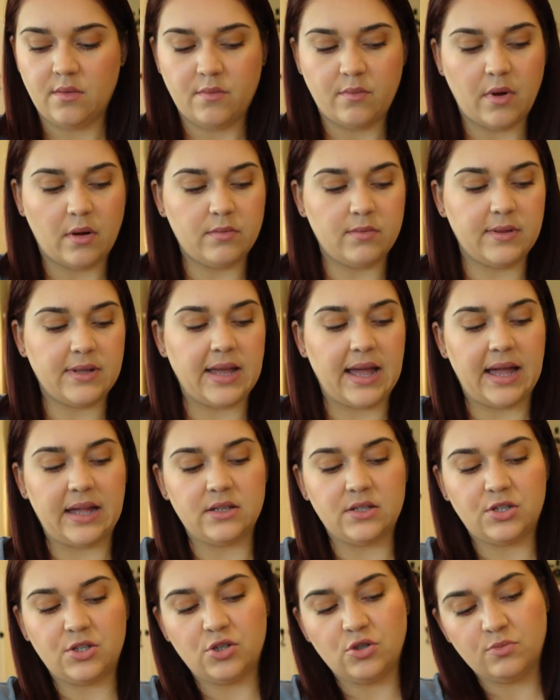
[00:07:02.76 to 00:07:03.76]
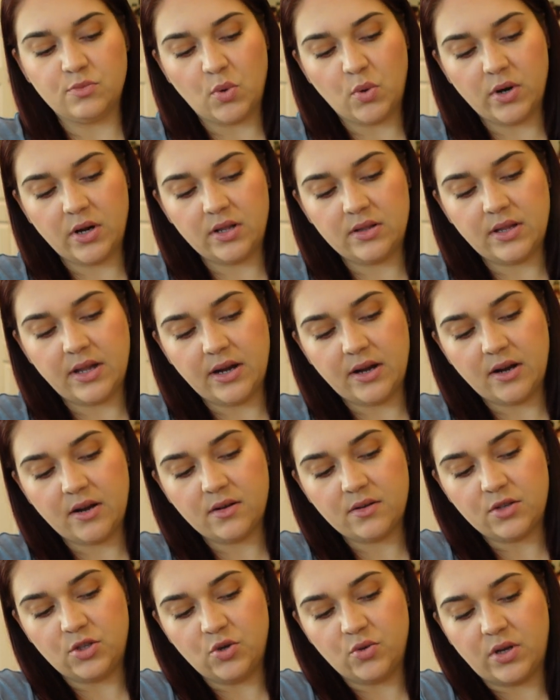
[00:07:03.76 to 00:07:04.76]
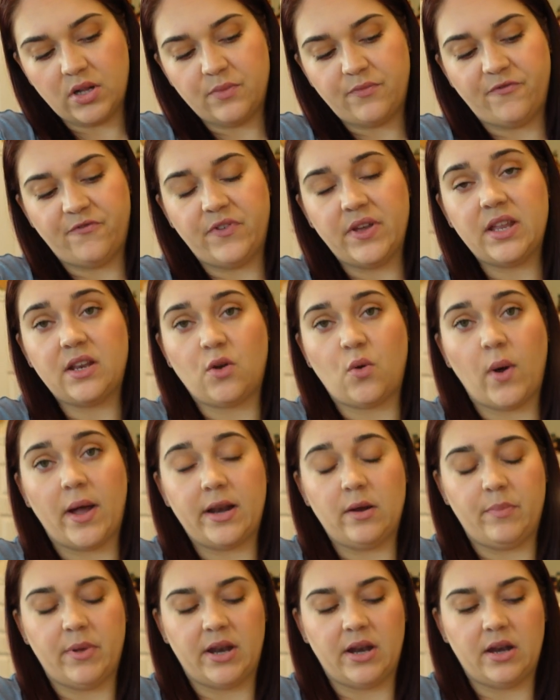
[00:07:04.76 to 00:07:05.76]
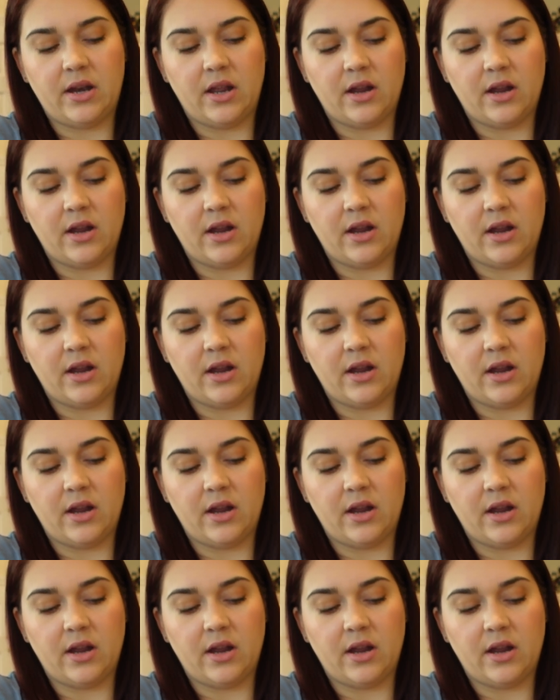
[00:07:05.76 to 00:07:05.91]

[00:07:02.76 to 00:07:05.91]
probably add 2 more in there. You can fit quite a bit in